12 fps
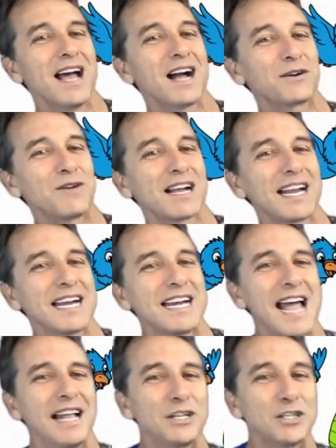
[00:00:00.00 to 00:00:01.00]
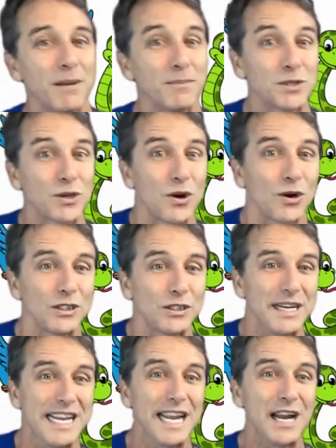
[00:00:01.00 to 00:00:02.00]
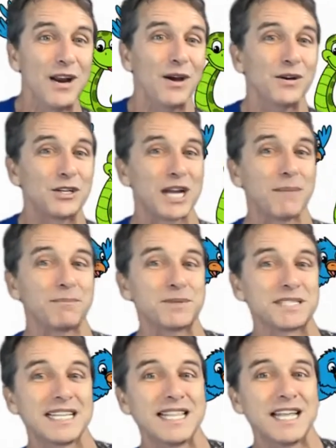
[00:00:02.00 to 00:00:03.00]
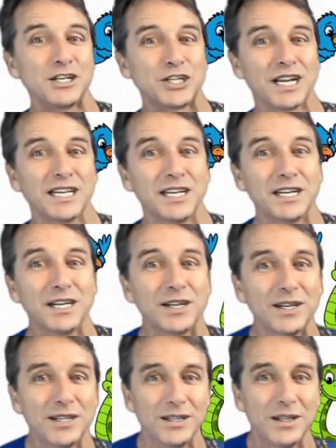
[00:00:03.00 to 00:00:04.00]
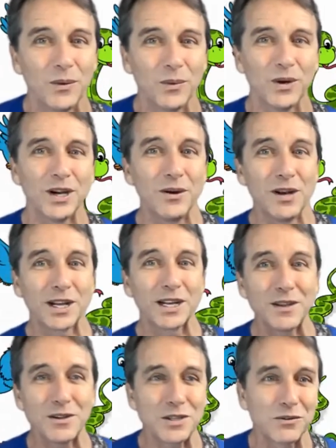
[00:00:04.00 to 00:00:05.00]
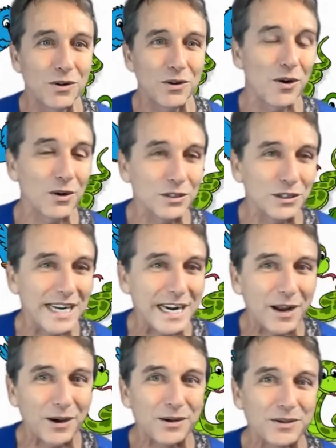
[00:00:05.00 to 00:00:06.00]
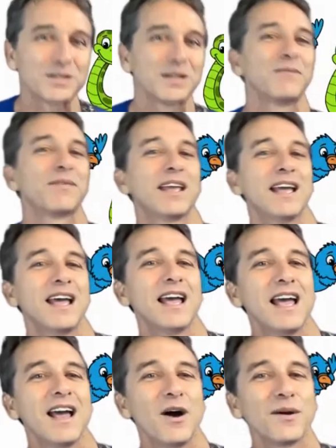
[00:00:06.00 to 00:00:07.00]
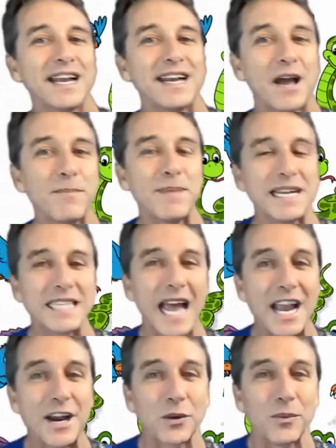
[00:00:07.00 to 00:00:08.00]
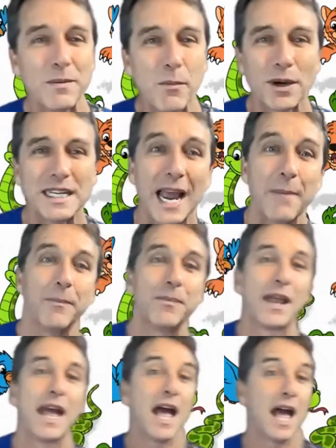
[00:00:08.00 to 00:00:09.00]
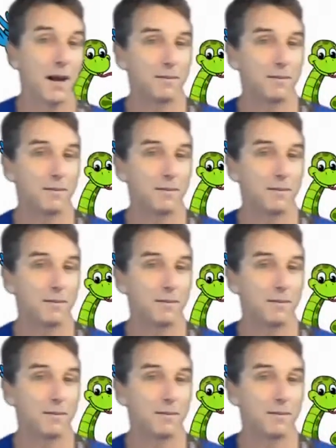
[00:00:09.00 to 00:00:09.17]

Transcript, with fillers: a crocodile chomps cocodrilo chomps in the jungle. Whoa, look at those cocodrilos. Okay, now be a tiger one more time. Okay,